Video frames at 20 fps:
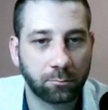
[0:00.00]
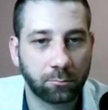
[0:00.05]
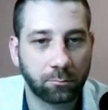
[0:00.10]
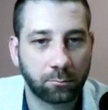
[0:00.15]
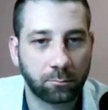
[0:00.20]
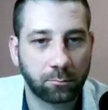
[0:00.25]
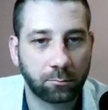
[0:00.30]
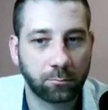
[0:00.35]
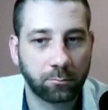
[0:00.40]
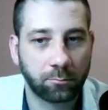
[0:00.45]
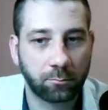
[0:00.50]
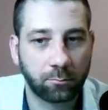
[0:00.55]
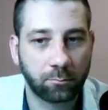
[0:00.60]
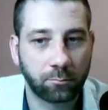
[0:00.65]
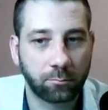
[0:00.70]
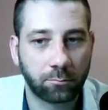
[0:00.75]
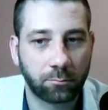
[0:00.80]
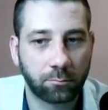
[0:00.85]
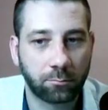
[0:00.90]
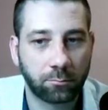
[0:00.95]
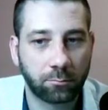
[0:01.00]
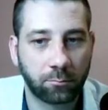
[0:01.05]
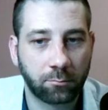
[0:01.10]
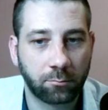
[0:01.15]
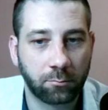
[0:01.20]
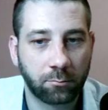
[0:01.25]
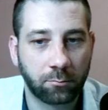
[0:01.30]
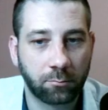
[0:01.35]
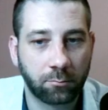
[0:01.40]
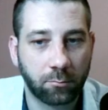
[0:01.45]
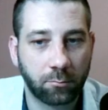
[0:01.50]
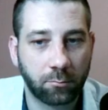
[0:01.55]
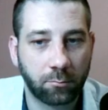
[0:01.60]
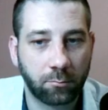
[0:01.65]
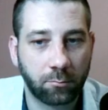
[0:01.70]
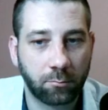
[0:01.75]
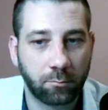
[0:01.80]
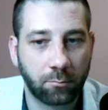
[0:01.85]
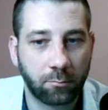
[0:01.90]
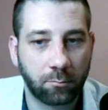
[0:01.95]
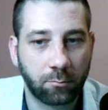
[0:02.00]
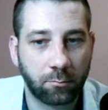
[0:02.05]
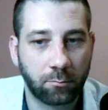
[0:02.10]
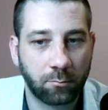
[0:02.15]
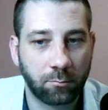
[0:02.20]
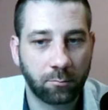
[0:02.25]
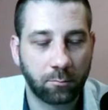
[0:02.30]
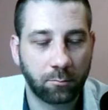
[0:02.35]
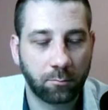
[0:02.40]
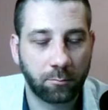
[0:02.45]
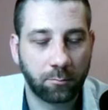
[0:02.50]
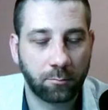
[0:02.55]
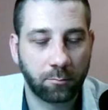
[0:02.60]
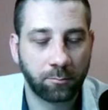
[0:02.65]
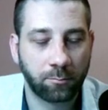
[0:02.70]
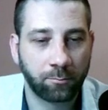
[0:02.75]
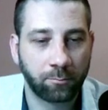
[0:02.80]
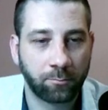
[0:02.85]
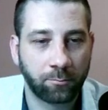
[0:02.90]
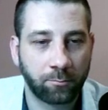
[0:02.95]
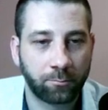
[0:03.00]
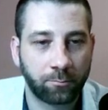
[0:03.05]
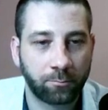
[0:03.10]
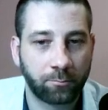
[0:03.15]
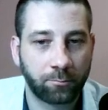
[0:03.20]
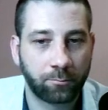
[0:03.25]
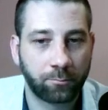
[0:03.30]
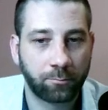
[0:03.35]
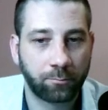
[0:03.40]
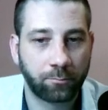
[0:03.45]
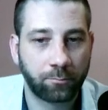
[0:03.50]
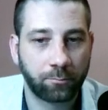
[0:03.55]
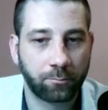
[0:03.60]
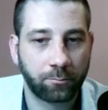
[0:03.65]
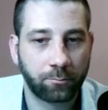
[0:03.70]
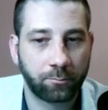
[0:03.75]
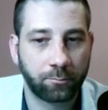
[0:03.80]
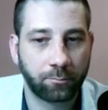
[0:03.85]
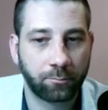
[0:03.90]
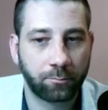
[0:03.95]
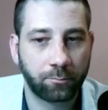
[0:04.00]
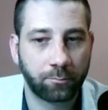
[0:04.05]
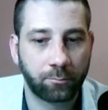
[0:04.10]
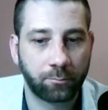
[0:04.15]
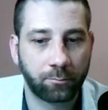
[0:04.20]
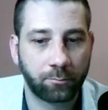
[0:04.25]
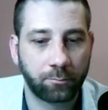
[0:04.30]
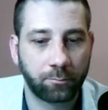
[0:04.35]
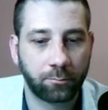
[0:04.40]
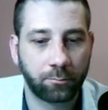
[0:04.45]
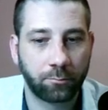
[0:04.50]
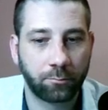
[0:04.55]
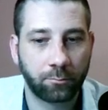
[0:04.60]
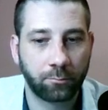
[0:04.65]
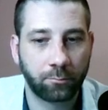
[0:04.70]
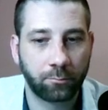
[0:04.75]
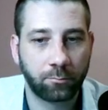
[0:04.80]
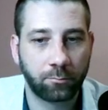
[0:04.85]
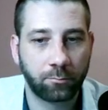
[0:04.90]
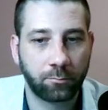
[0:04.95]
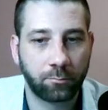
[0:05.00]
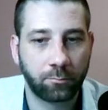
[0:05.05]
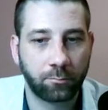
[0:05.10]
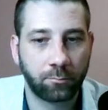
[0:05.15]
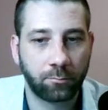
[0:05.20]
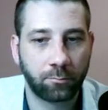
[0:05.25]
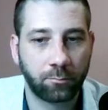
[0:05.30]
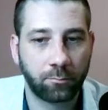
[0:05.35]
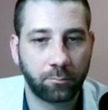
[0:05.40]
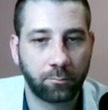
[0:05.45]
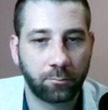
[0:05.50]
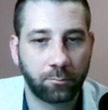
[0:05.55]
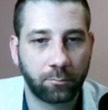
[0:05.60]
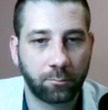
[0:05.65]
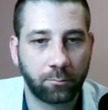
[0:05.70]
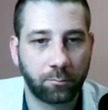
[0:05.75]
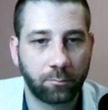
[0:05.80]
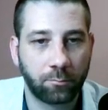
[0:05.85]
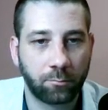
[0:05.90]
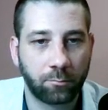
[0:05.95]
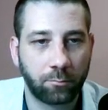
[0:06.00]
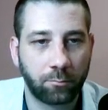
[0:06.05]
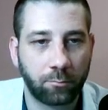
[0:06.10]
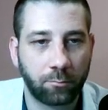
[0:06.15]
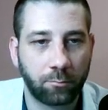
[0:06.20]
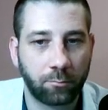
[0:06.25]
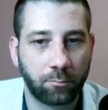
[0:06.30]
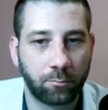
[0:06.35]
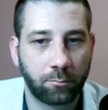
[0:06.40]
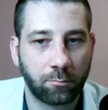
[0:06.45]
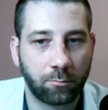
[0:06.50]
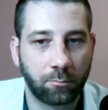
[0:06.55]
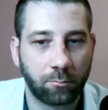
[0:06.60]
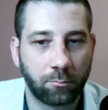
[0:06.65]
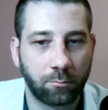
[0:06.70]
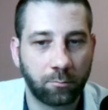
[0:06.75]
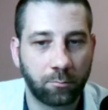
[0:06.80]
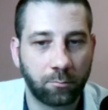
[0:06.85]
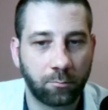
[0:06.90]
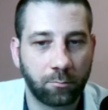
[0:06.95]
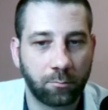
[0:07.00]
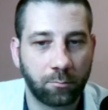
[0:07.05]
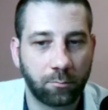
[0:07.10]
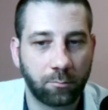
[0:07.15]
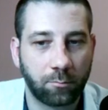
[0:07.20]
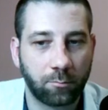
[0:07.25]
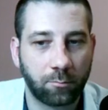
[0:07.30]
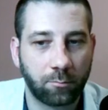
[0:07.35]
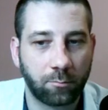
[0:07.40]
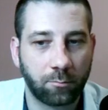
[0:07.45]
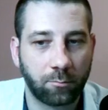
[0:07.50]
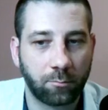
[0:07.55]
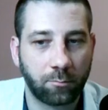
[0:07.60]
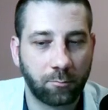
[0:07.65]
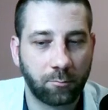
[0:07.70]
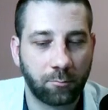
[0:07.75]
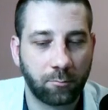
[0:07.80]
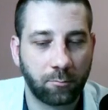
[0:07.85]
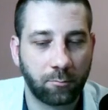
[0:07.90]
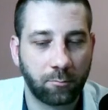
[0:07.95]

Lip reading: No words are spoken by the person on screen.